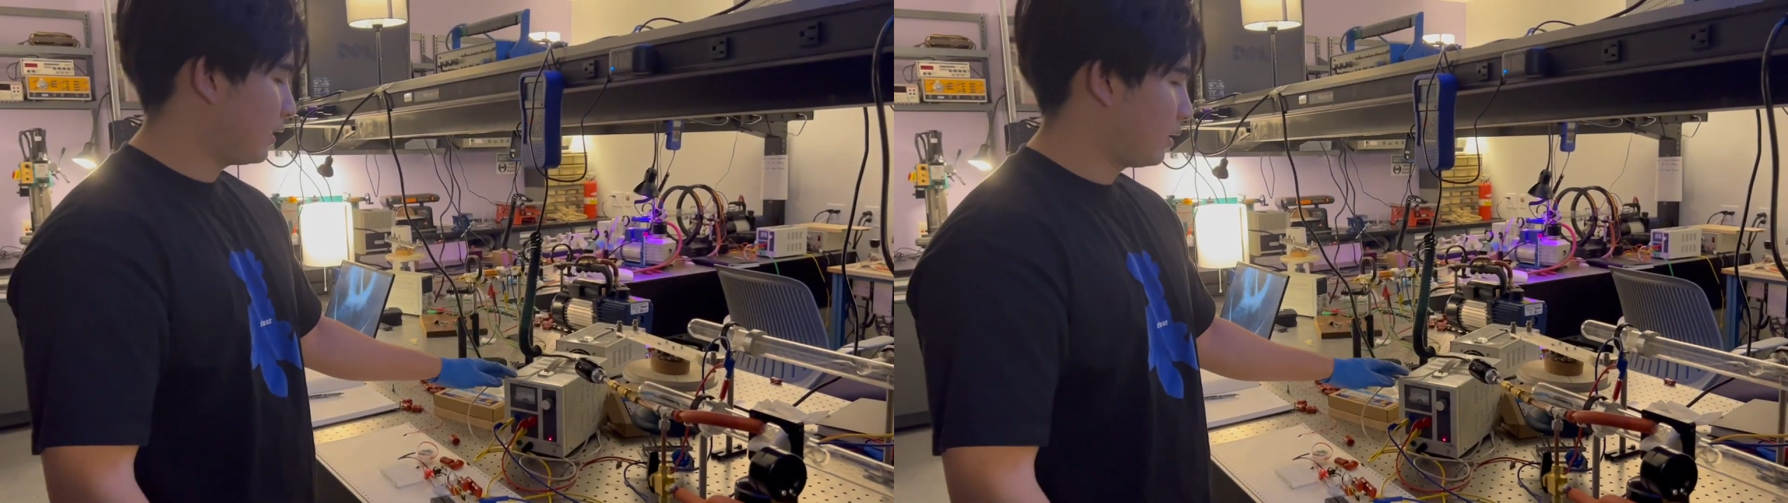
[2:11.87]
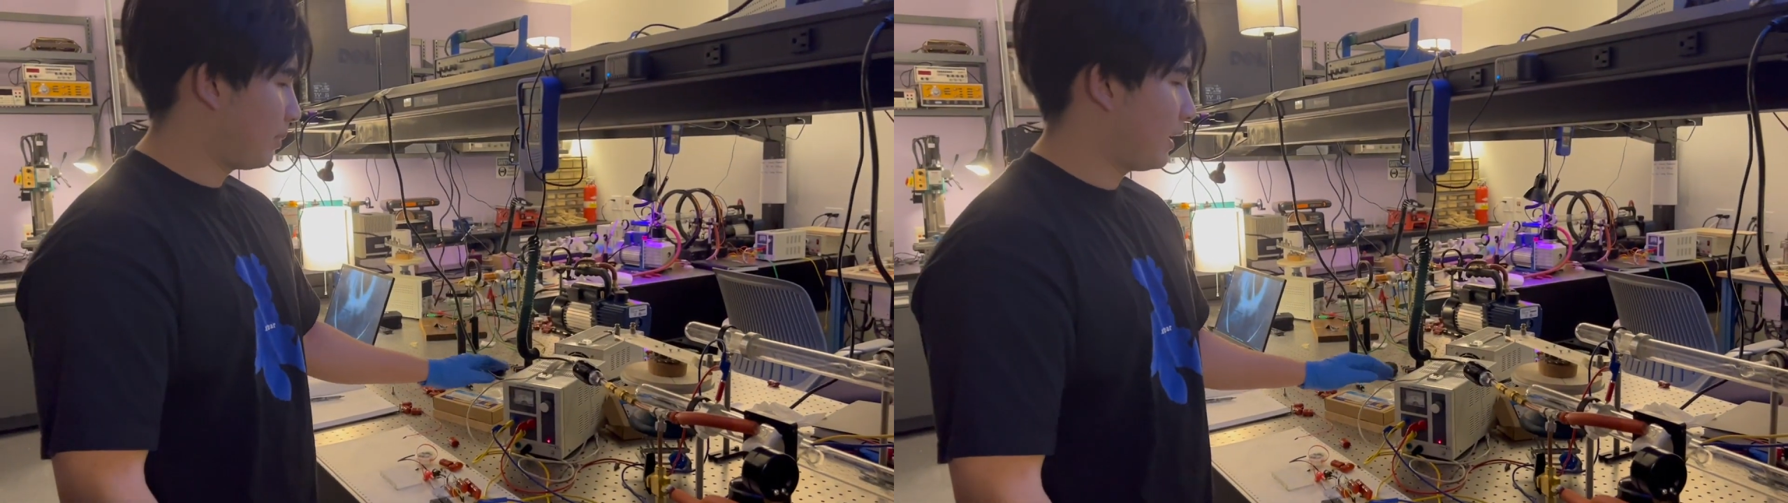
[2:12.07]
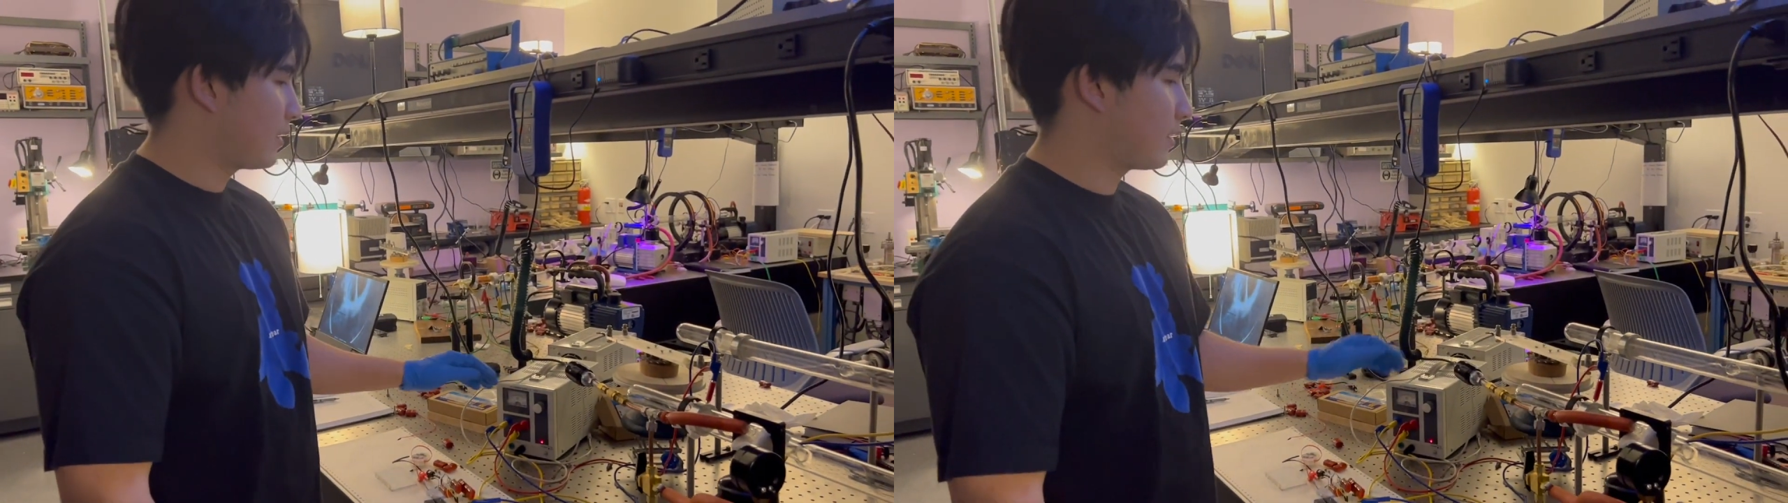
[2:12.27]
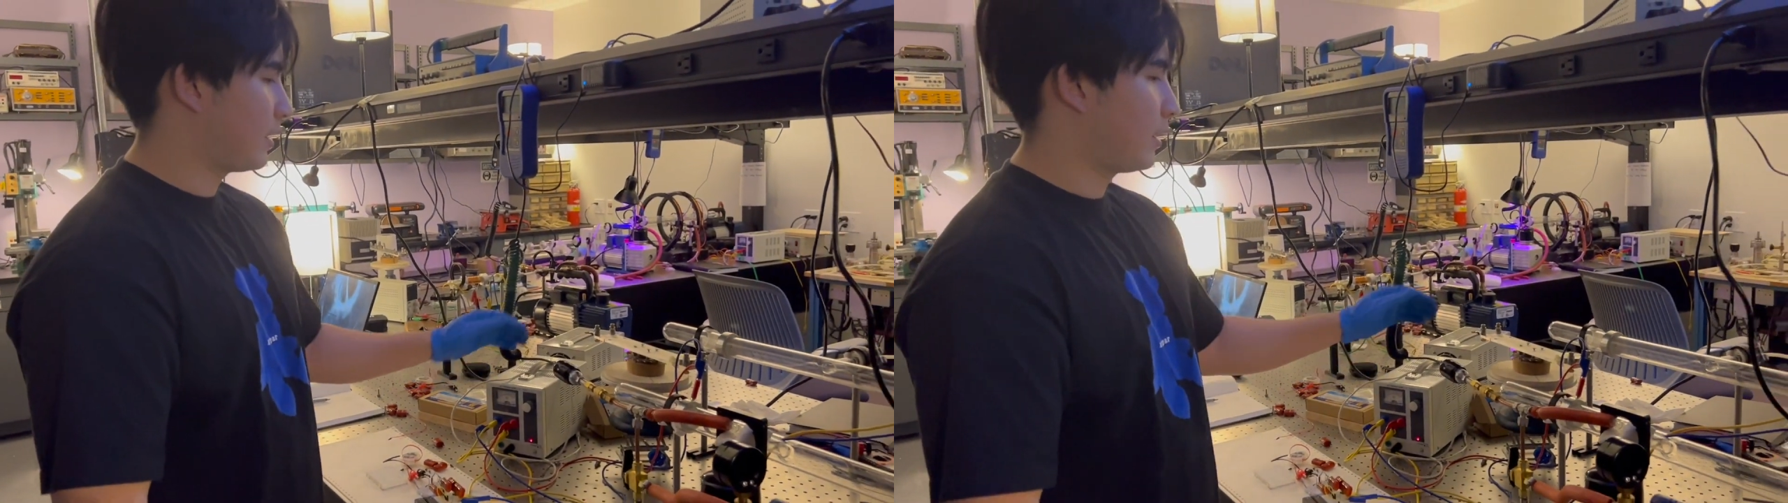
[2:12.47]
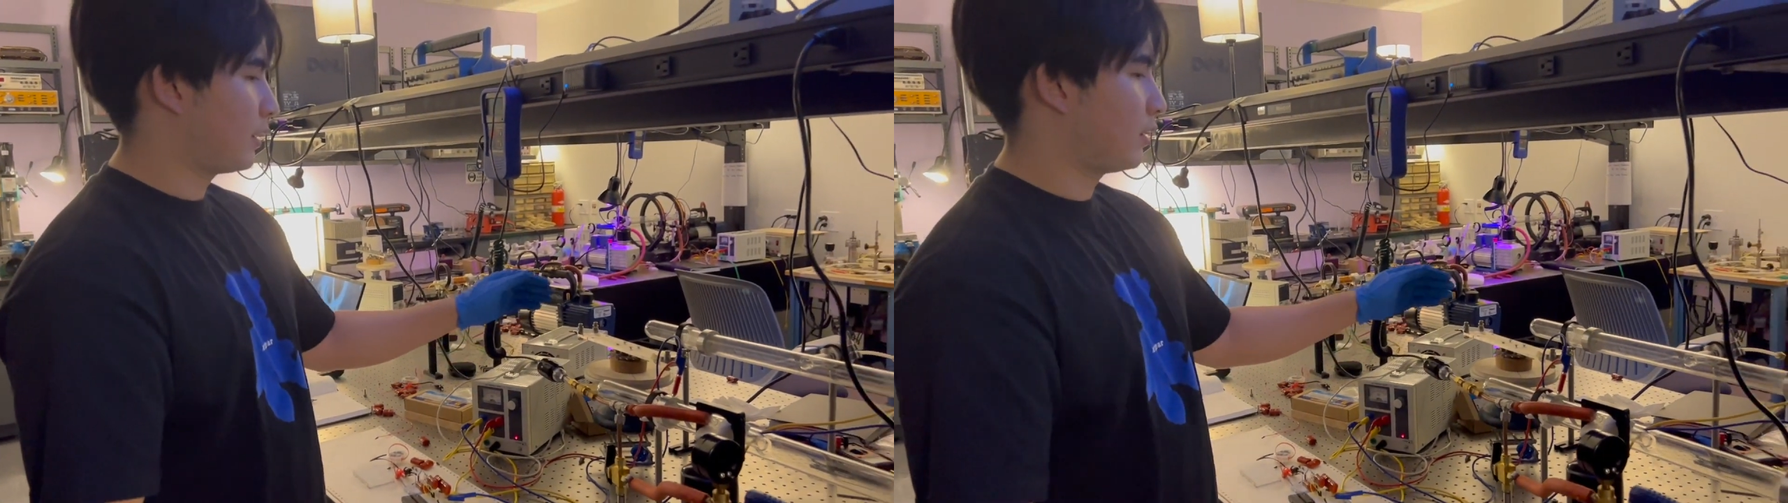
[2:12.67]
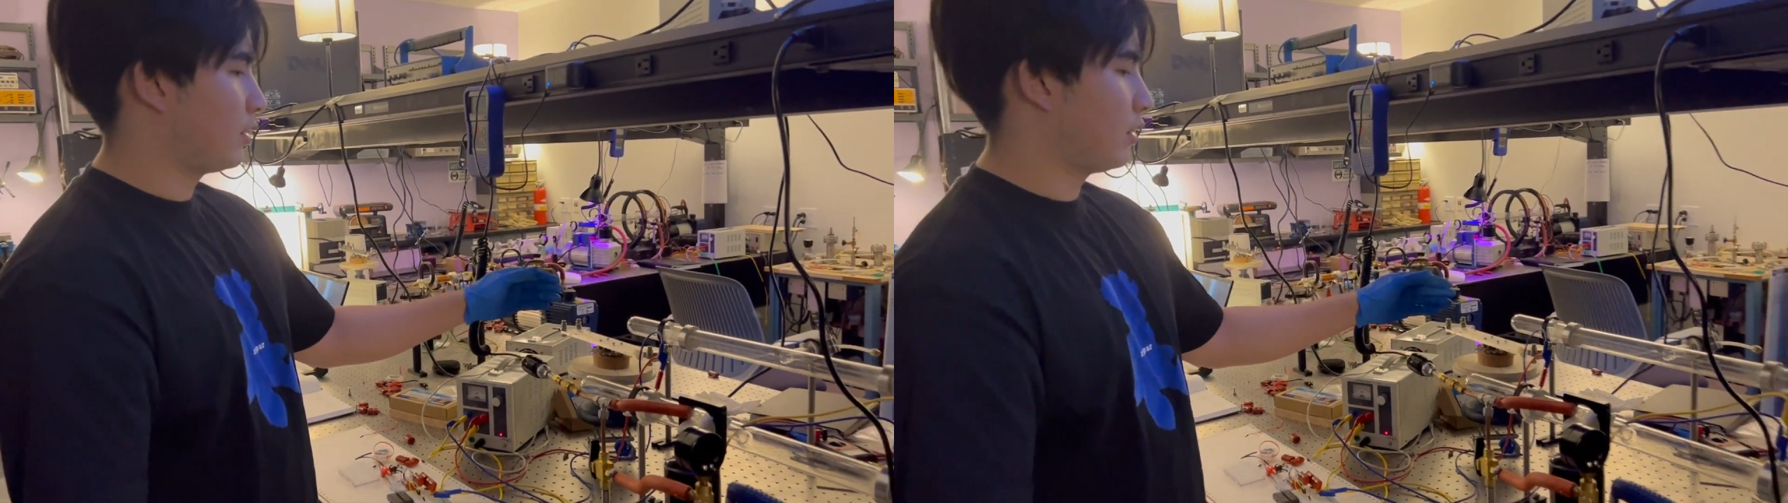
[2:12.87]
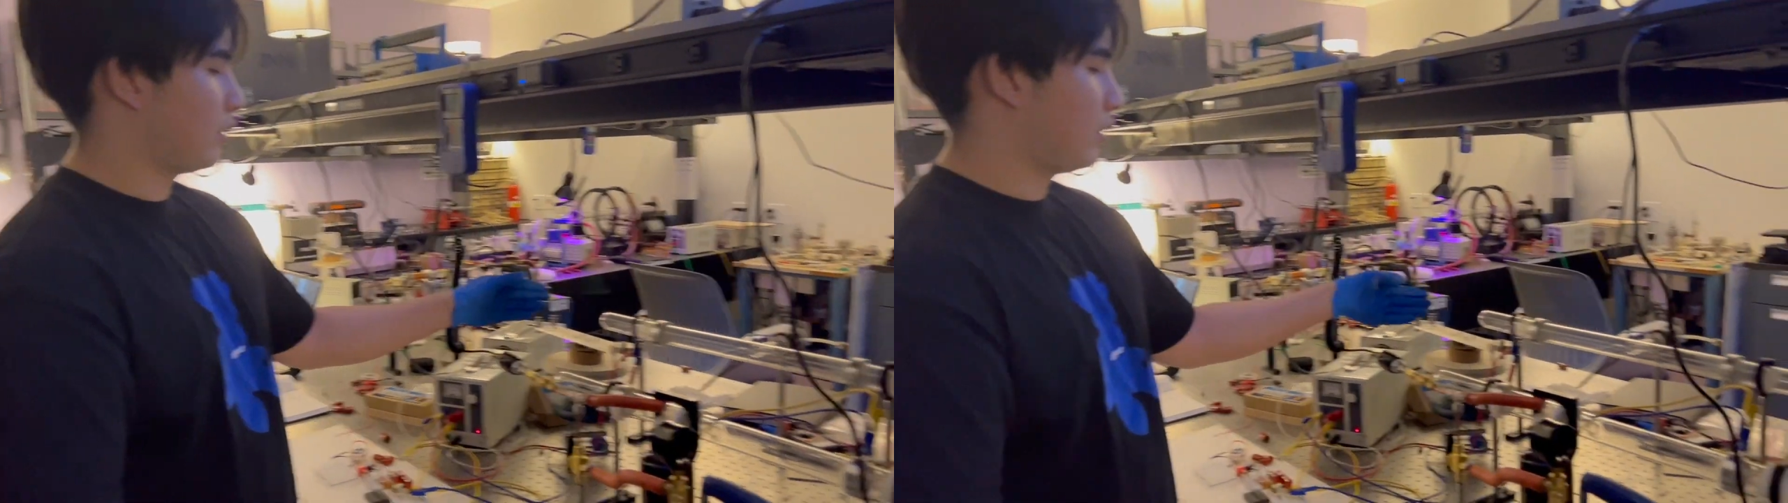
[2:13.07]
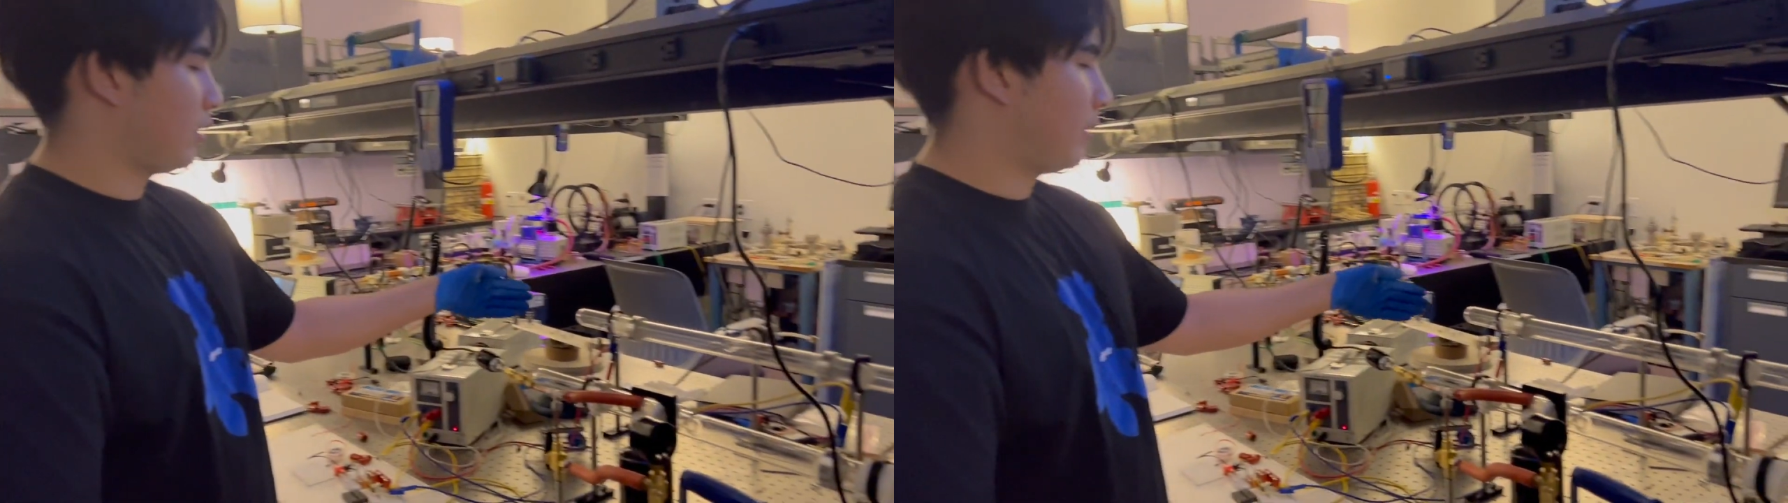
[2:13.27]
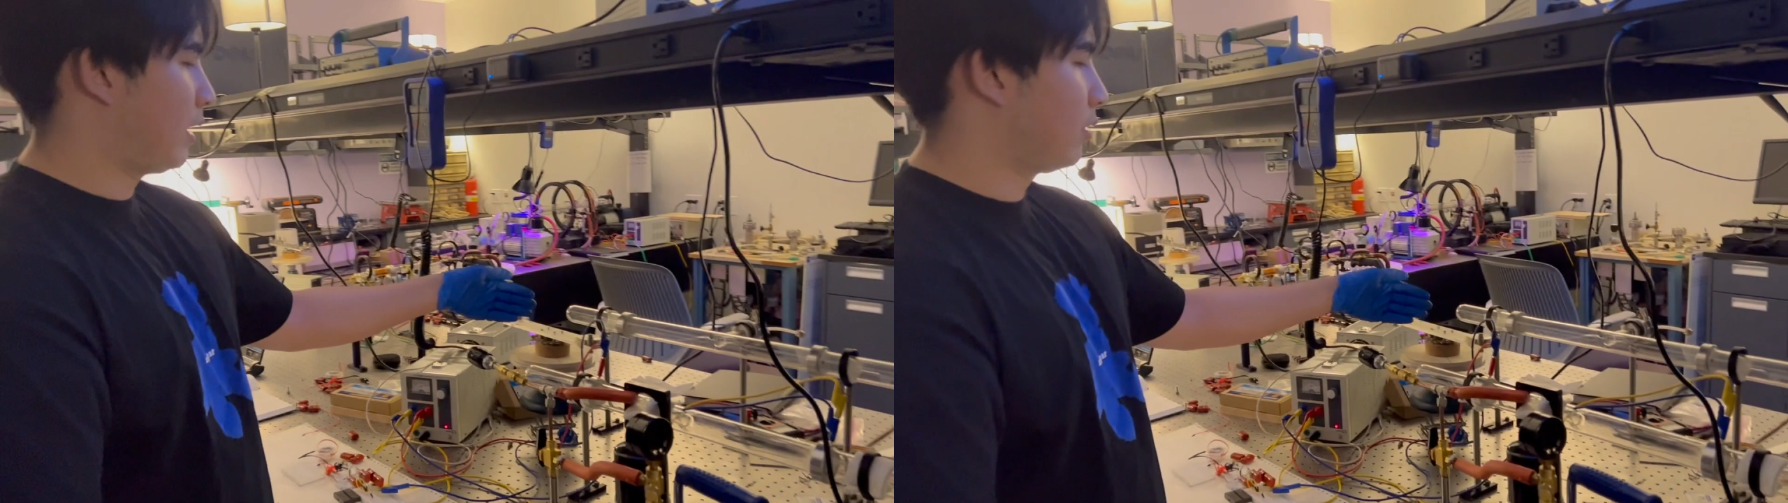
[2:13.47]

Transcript: applies about